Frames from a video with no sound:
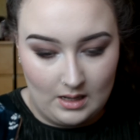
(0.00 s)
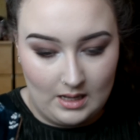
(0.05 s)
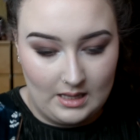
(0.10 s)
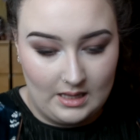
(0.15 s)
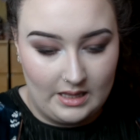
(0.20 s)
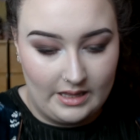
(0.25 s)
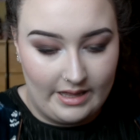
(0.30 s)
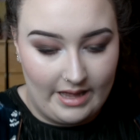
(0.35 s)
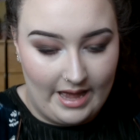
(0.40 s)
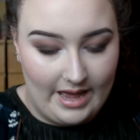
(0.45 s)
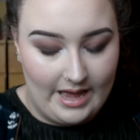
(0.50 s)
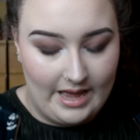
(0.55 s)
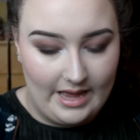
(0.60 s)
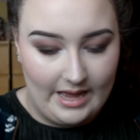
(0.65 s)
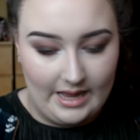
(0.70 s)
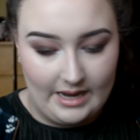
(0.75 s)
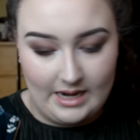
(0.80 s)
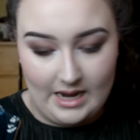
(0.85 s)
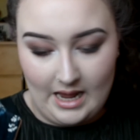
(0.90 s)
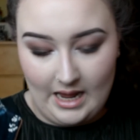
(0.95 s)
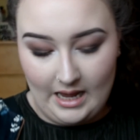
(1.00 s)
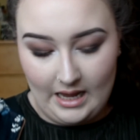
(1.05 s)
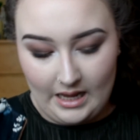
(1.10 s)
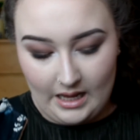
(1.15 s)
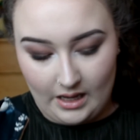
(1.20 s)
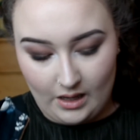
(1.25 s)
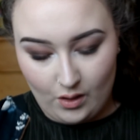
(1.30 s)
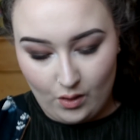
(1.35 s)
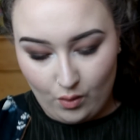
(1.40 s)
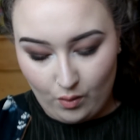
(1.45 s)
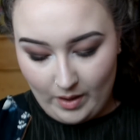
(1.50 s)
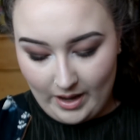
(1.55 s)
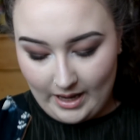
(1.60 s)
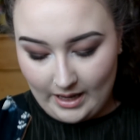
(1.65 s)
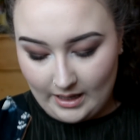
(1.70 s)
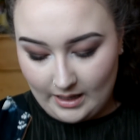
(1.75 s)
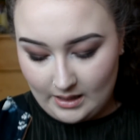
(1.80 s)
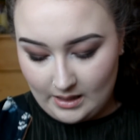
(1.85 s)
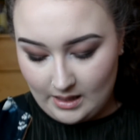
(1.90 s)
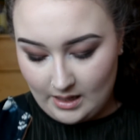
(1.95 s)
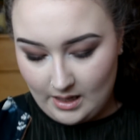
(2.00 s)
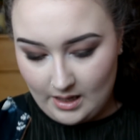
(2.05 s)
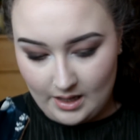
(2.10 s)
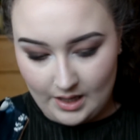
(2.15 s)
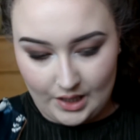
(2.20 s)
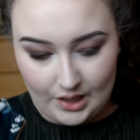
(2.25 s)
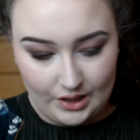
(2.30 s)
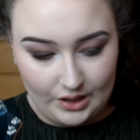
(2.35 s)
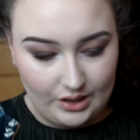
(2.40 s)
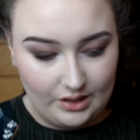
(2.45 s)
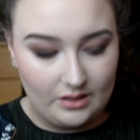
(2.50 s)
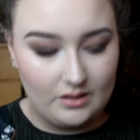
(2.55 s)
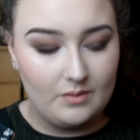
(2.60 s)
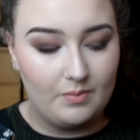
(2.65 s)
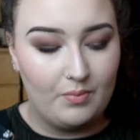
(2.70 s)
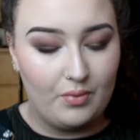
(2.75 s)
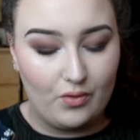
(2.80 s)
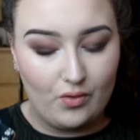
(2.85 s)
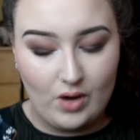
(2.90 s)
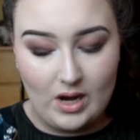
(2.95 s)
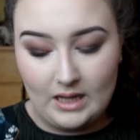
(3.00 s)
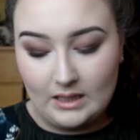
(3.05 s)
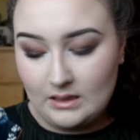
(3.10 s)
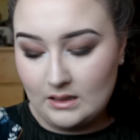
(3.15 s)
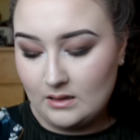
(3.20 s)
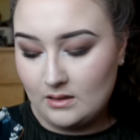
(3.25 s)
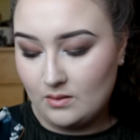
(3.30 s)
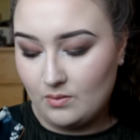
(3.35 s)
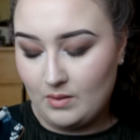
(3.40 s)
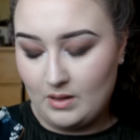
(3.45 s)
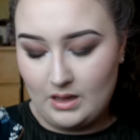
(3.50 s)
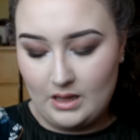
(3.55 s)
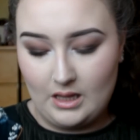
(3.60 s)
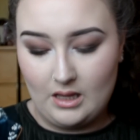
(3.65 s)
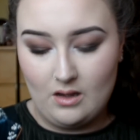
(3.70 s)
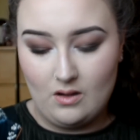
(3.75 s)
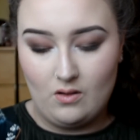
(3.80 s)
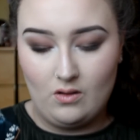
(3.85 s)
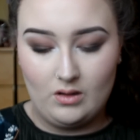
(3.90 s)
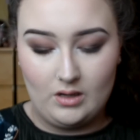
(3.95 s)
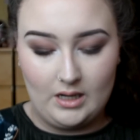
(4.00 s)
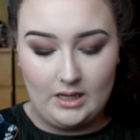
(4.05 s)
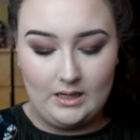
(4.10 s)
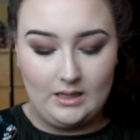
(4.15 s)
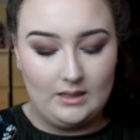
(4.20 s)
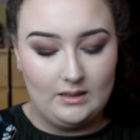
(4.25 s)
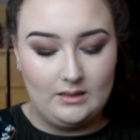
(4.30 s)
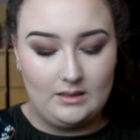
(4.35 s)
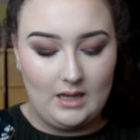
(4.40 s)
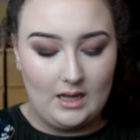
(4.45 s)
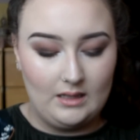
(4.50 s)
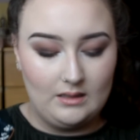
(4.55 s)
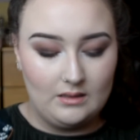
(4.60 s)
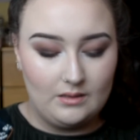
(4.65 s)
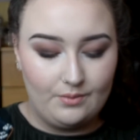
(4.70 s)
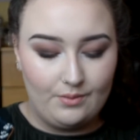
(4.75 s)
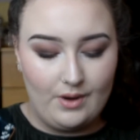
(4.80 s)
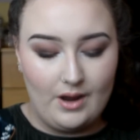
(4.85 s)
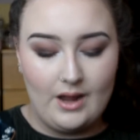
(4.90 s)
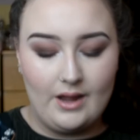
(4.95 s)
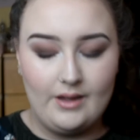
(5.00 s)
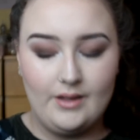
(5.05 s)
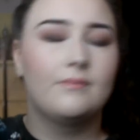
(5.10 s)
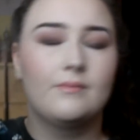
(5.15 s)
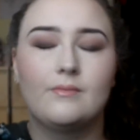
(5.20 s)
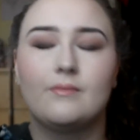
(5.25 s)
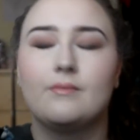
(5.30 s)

And then a quick spritz with the All Nighter Setting Spray.